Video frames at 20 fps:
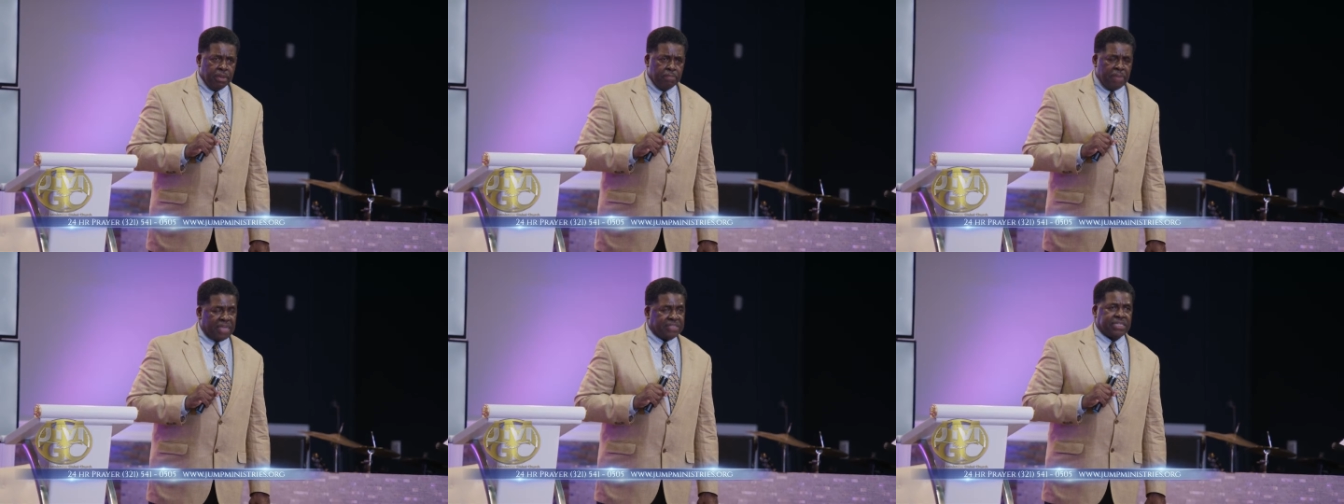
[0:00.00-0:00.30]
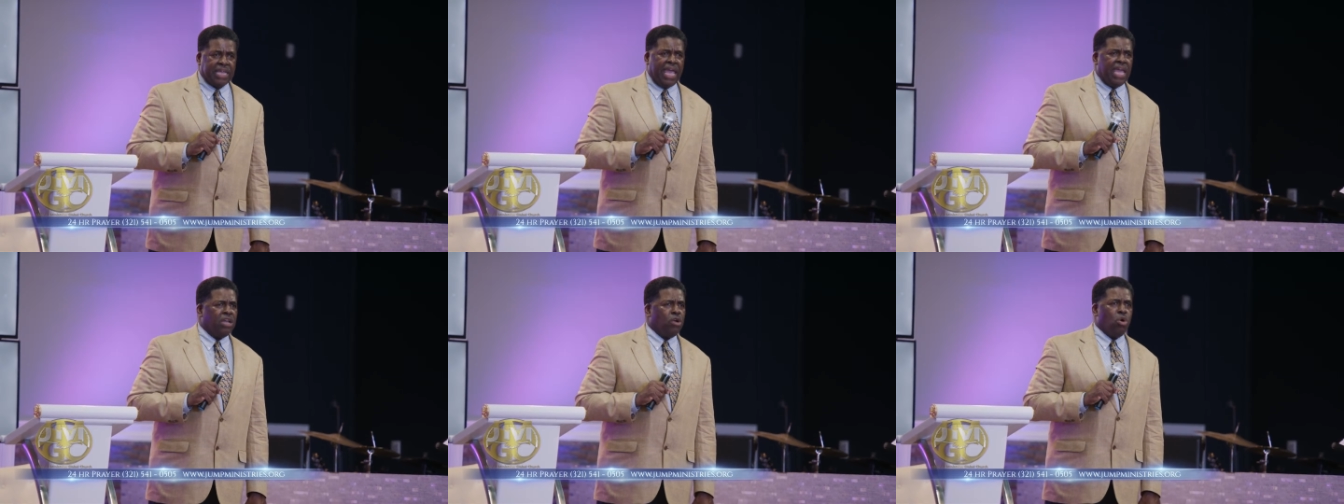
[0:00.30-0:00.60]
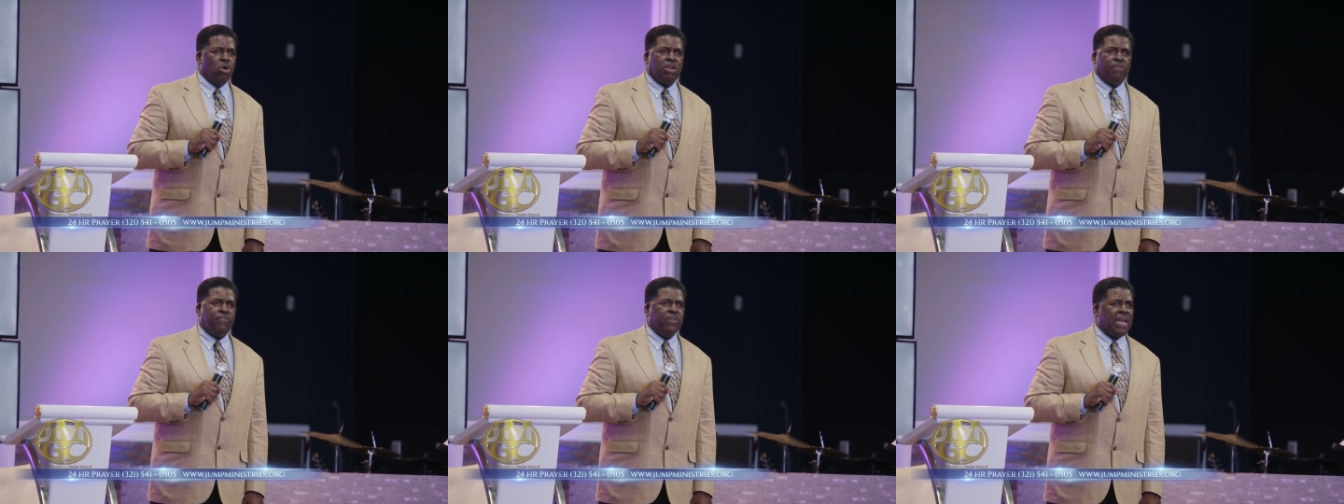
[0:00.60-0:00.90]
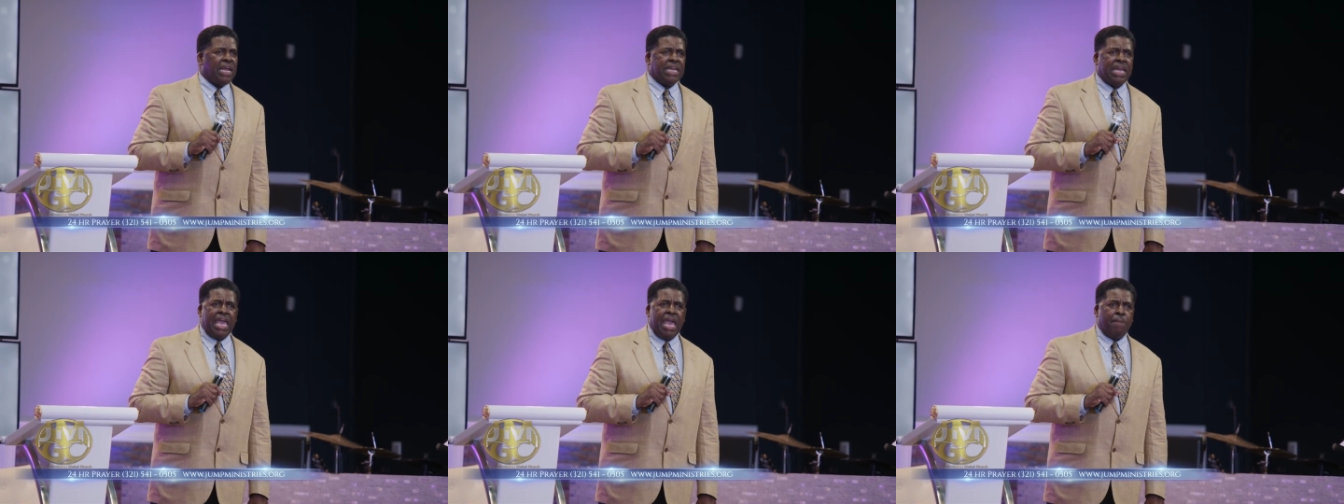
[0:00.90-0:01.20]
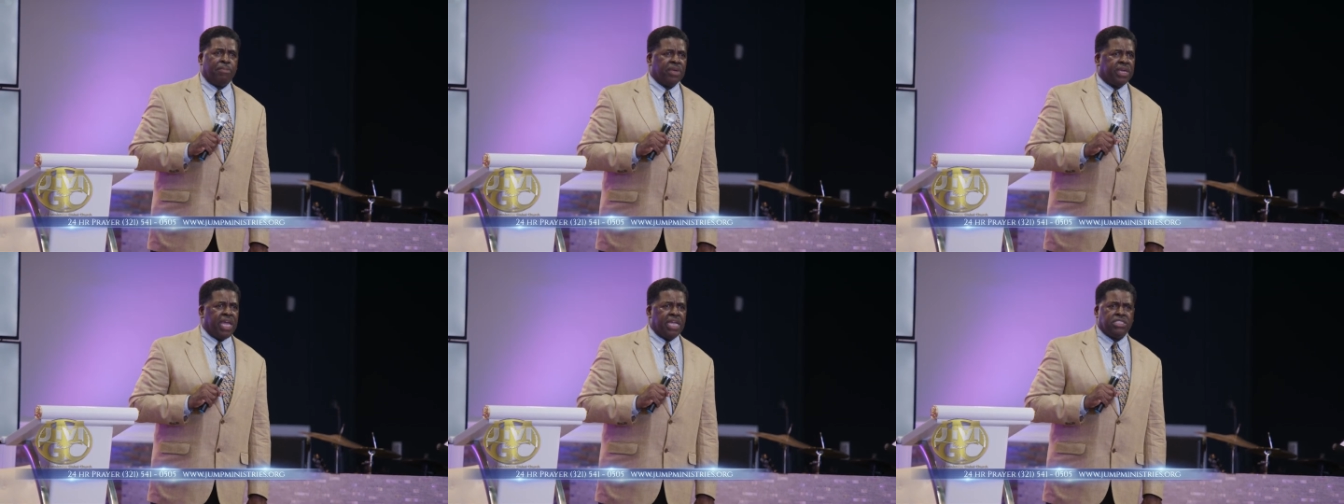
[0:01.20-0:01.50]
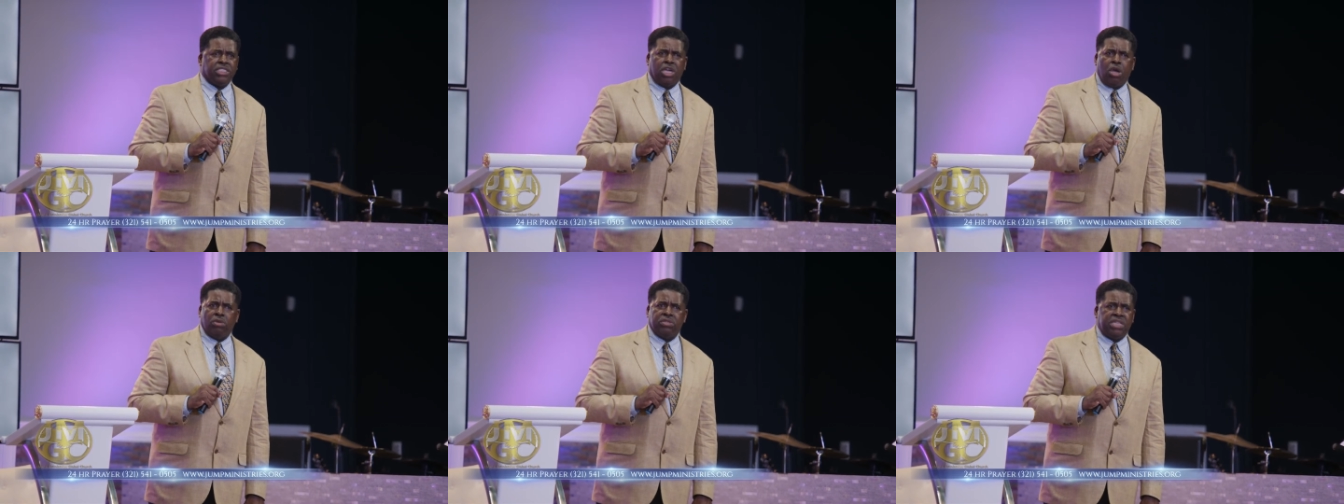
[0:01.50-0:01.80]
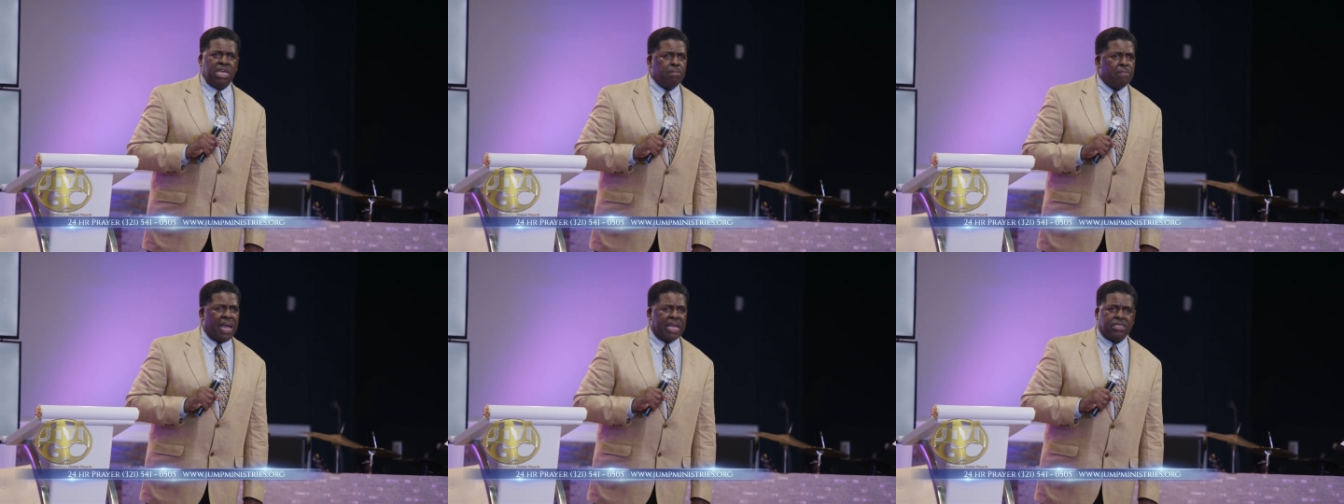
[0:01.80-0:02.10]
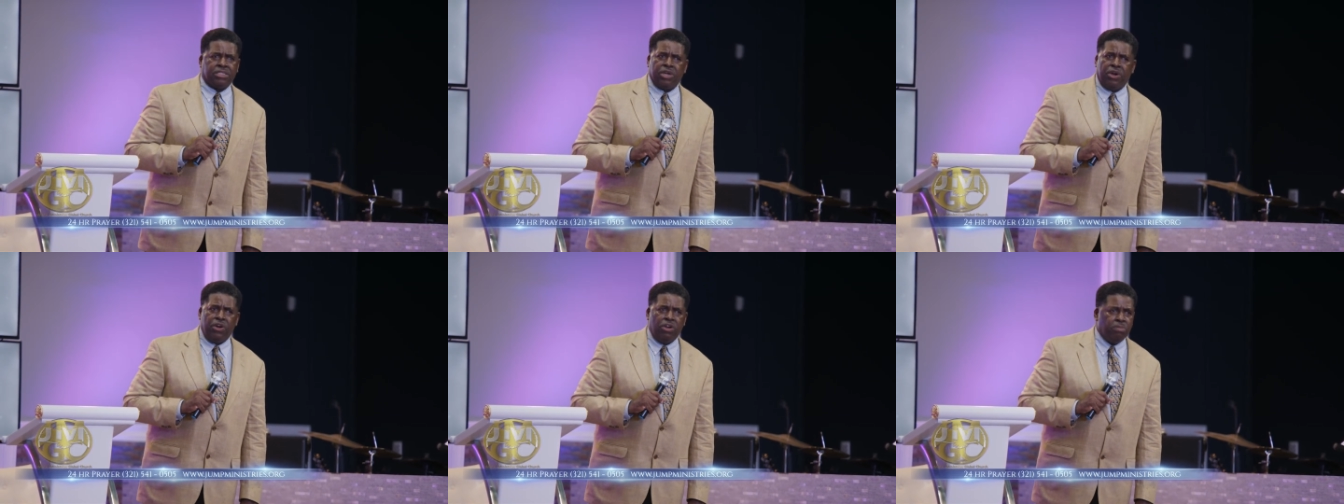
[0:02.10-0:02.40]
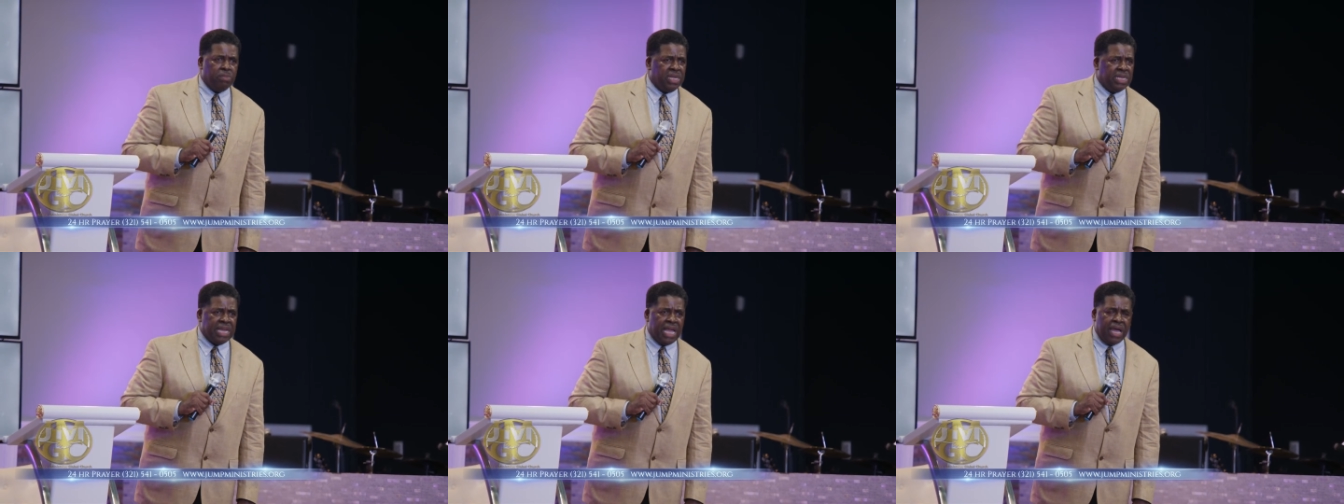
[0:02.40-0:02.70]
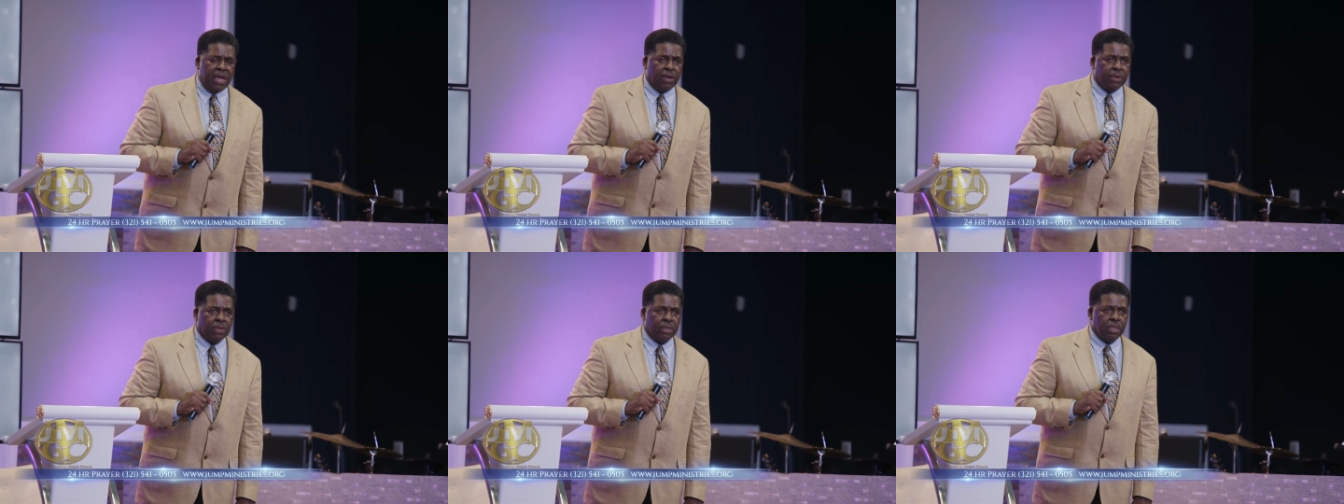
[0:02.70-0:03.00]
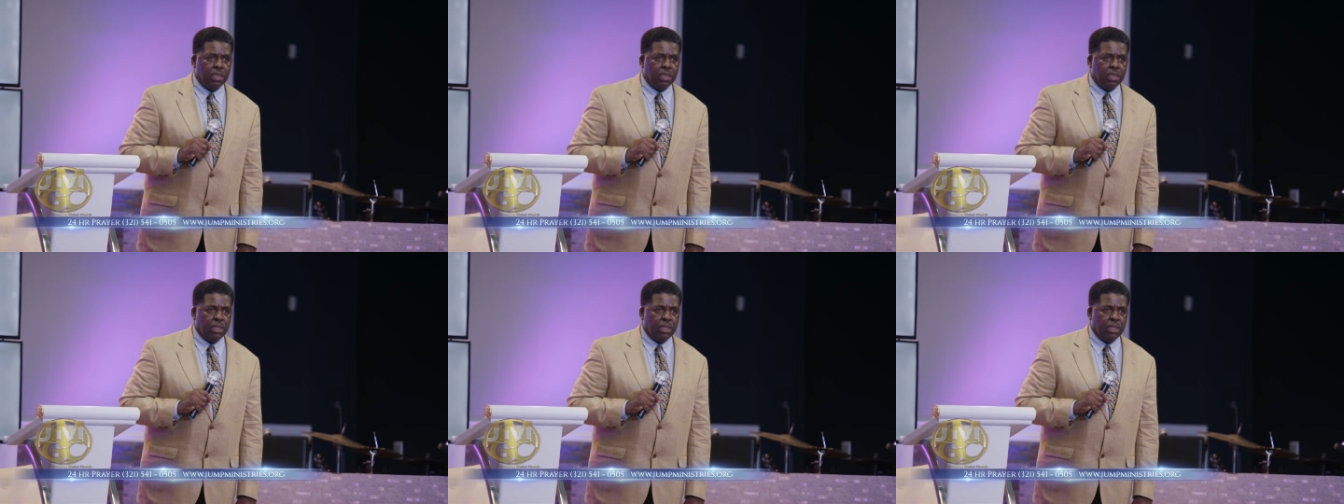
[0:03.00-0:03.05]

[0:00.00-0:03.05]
Pastor, I ain't going to fill out that application because they might turn me down.